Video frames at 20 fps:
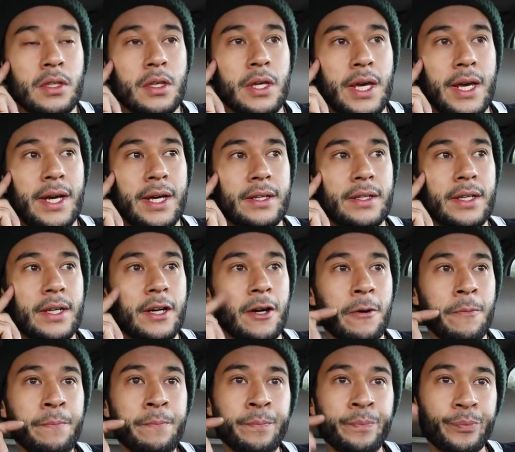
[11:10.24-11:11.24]
And,
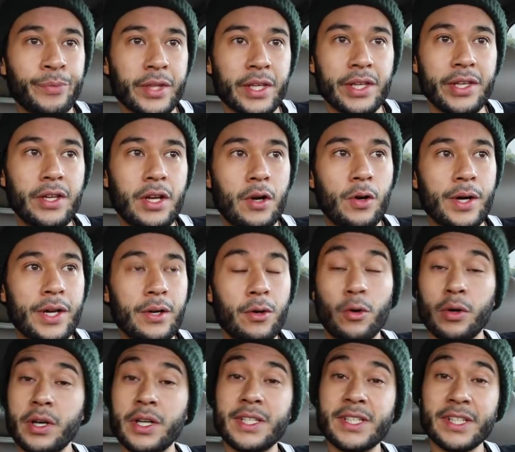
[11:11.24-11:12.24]
you know, in
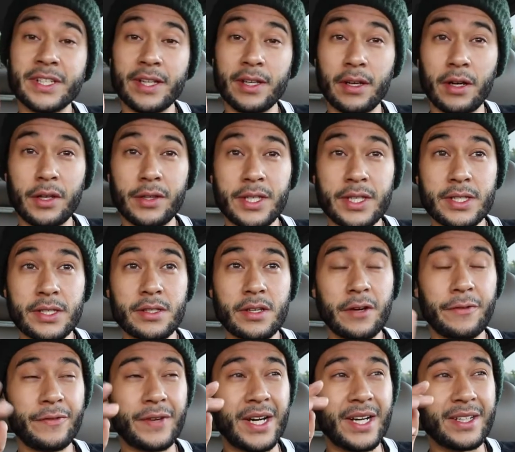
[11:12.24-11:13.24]
order to get all this
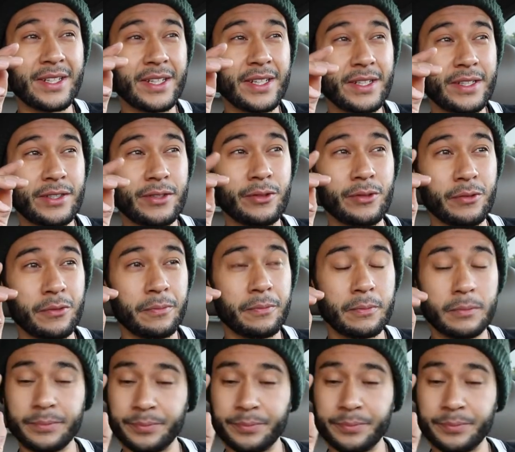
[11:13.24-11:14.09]
stuff, I need to